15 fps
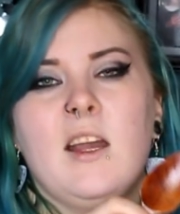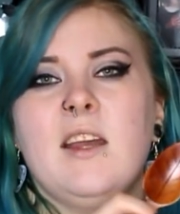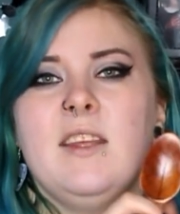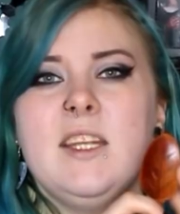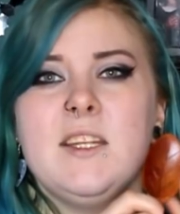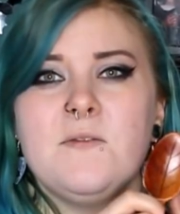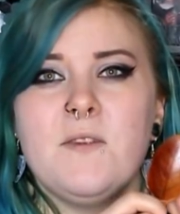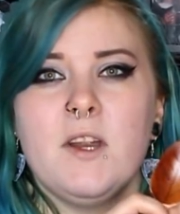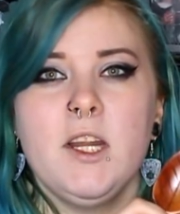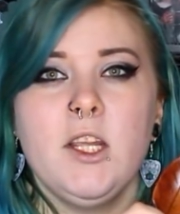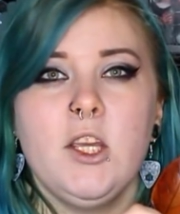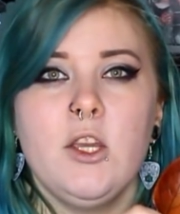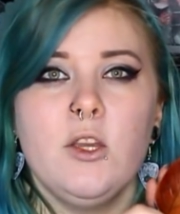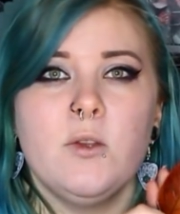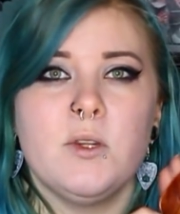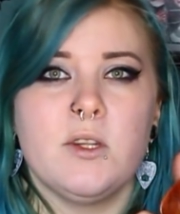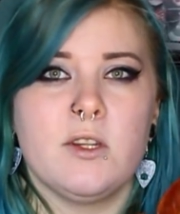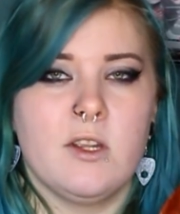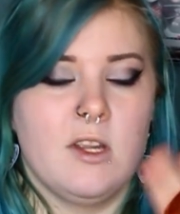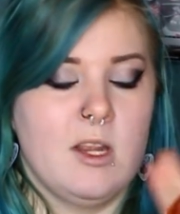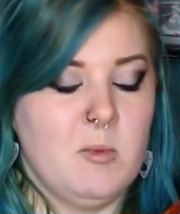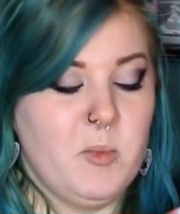think it's very cute,
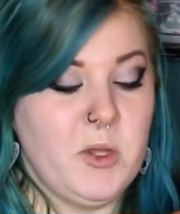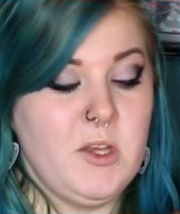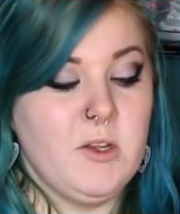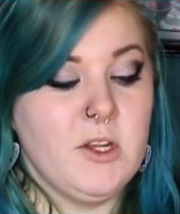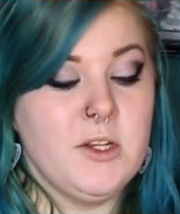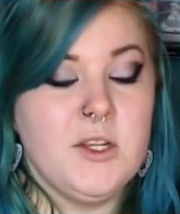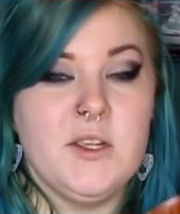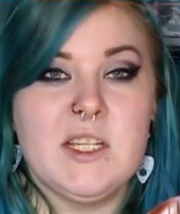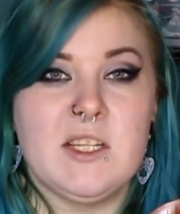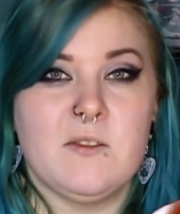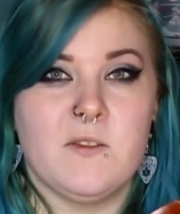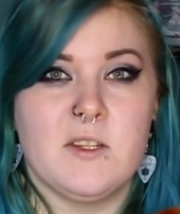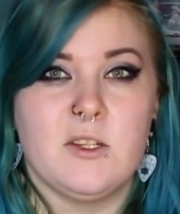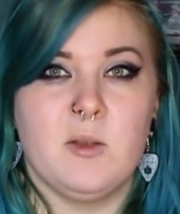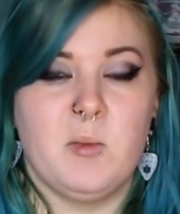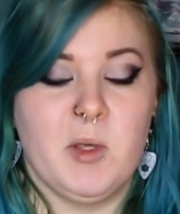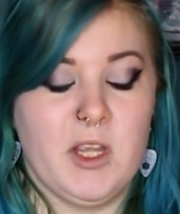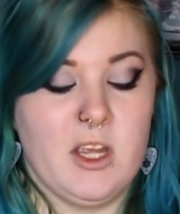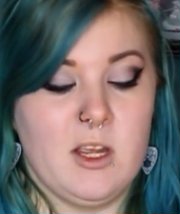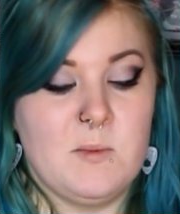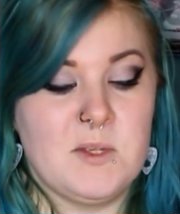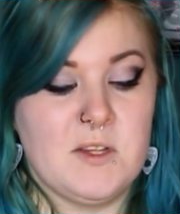but you could use it for
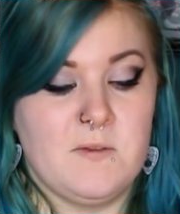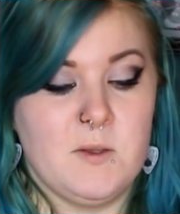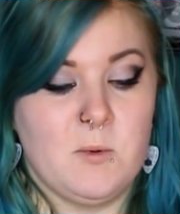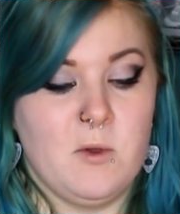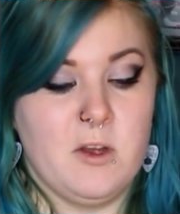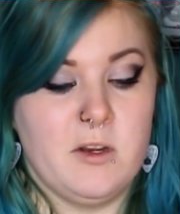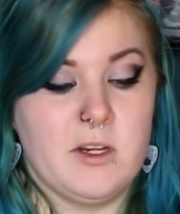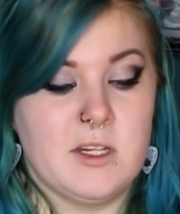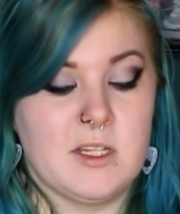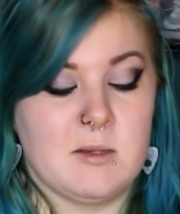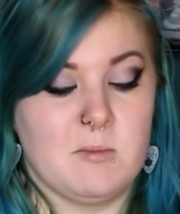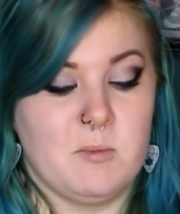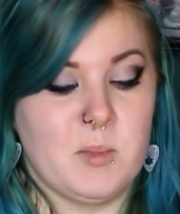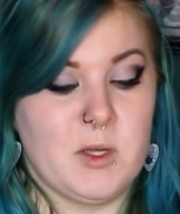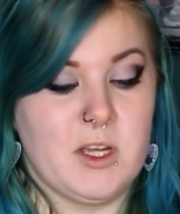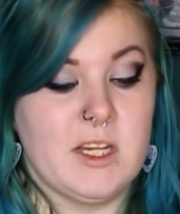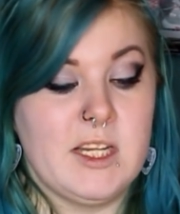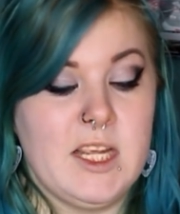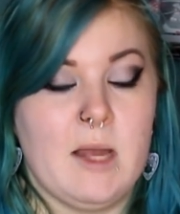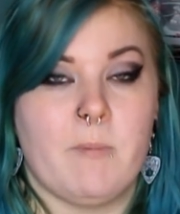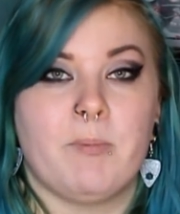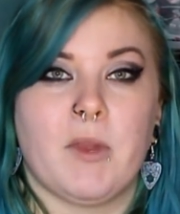scooping herbs if you want, but
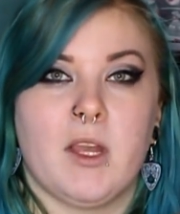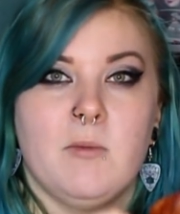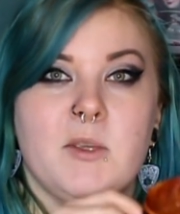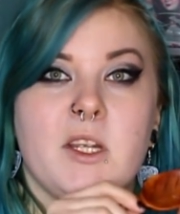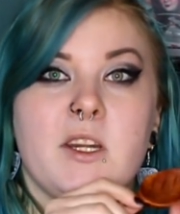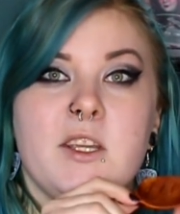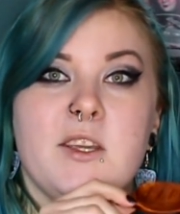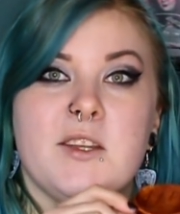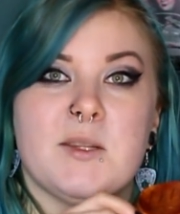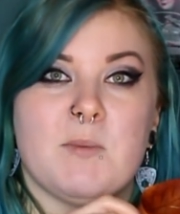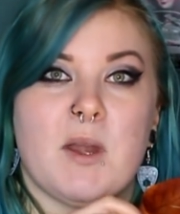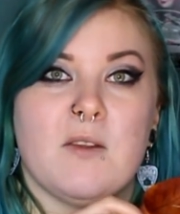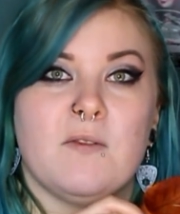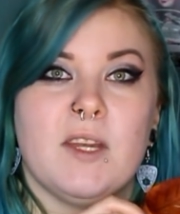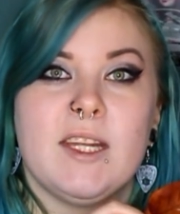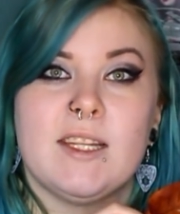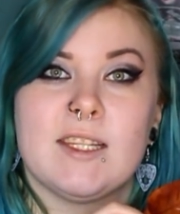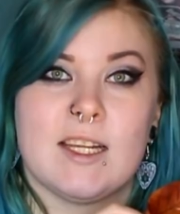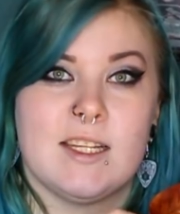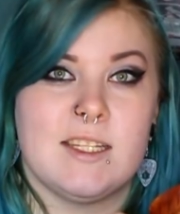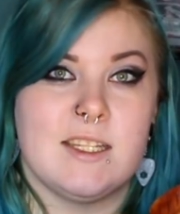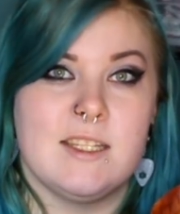yeah, I'm going to use mine for
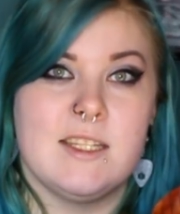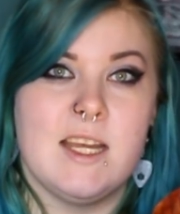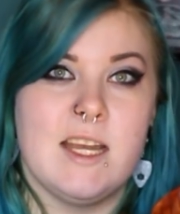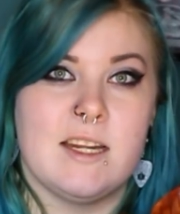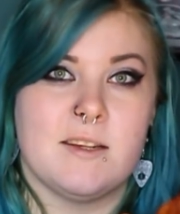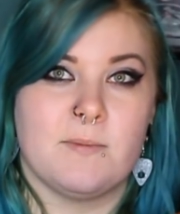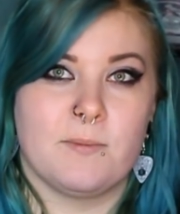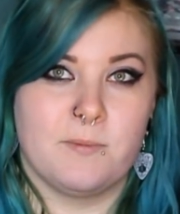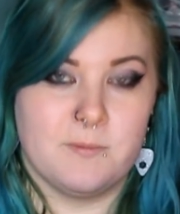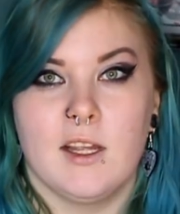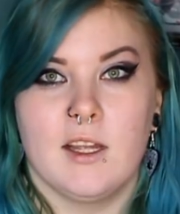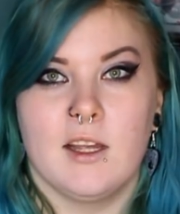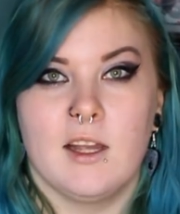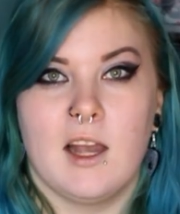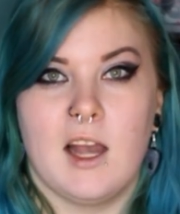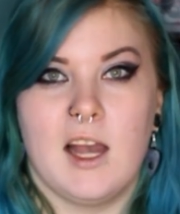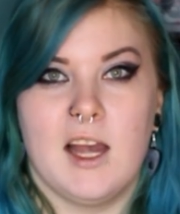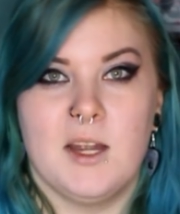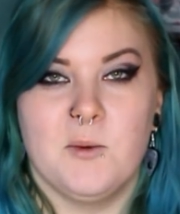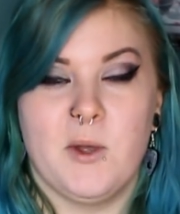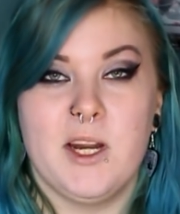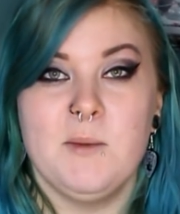incense instead.
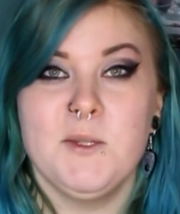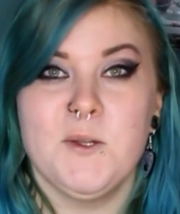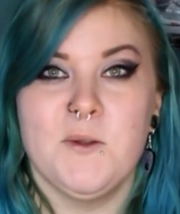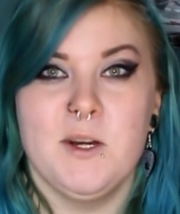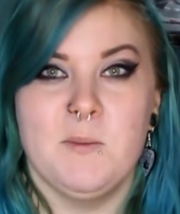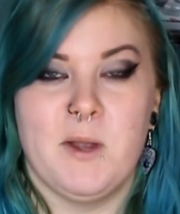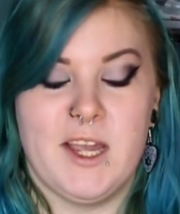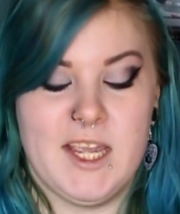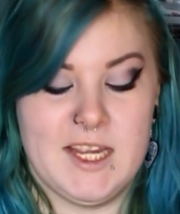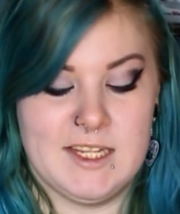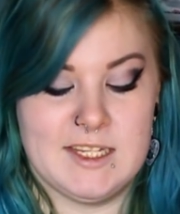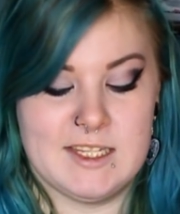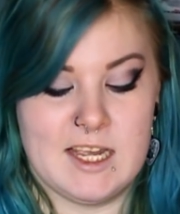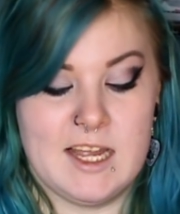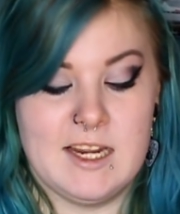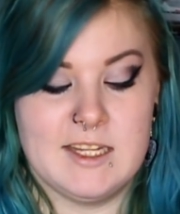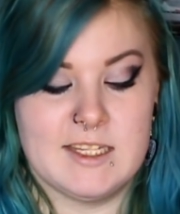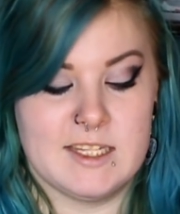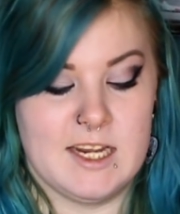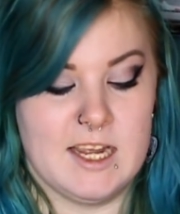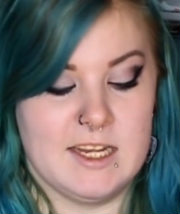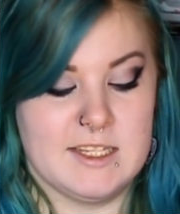And while I'm talking about
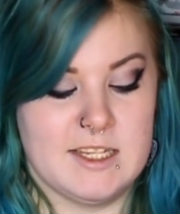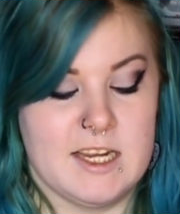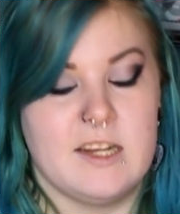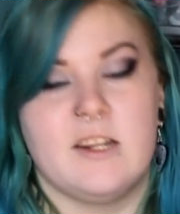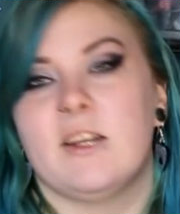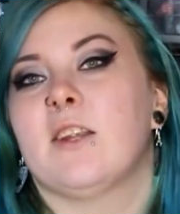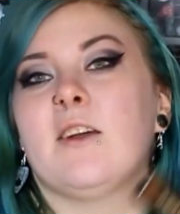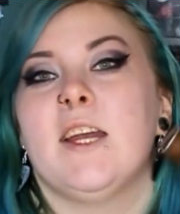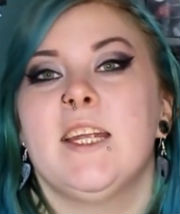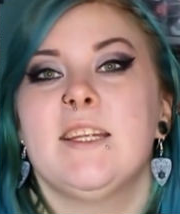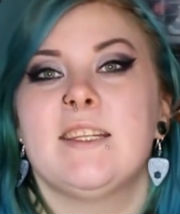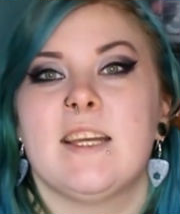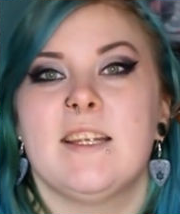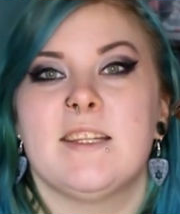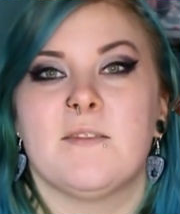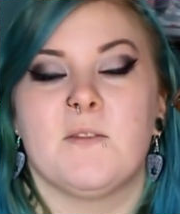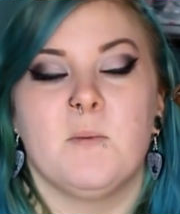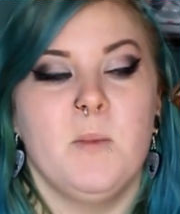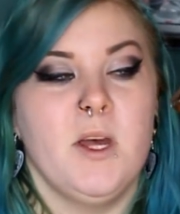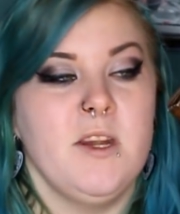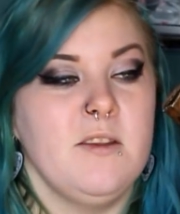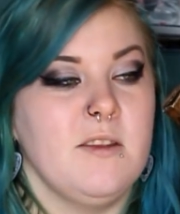incense, let's take a look at our incense of the
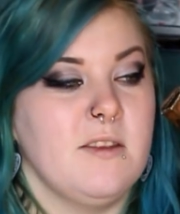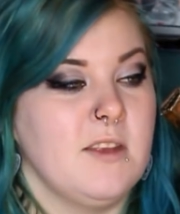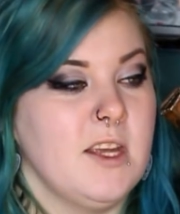month.